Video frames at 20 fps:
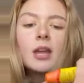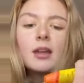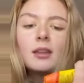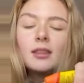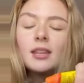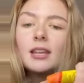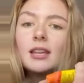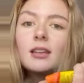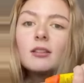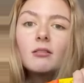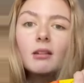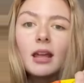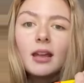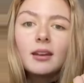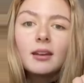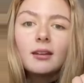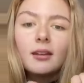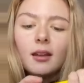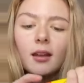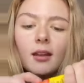The needle
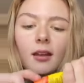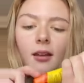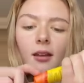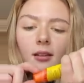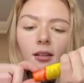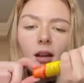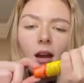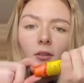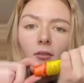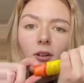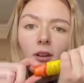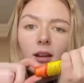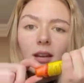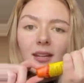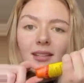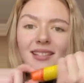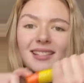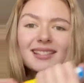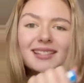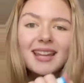end cover
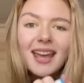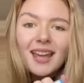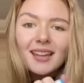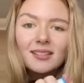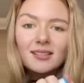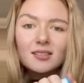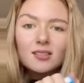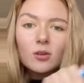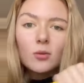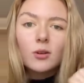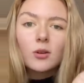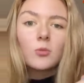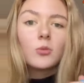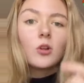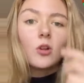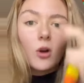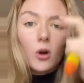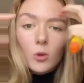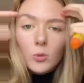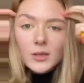extends, so it will
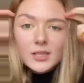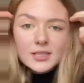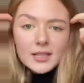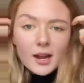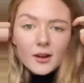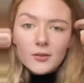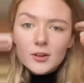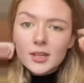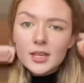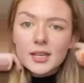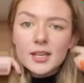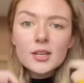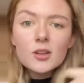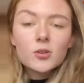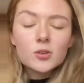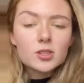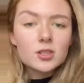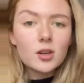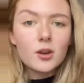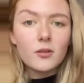always cover the
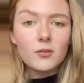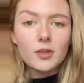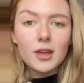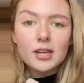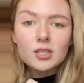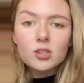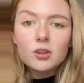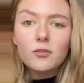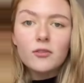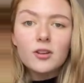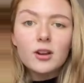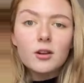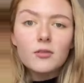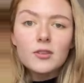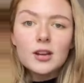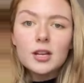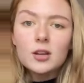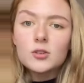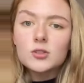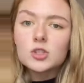needle. So if that's your fear of
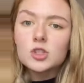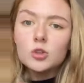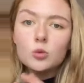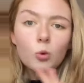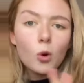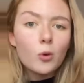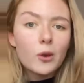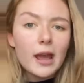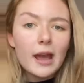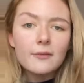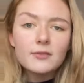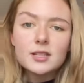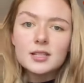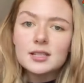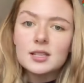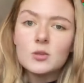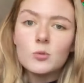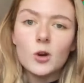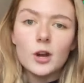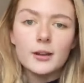needles, you won't have to
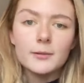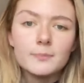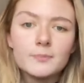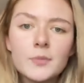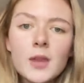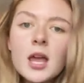see one.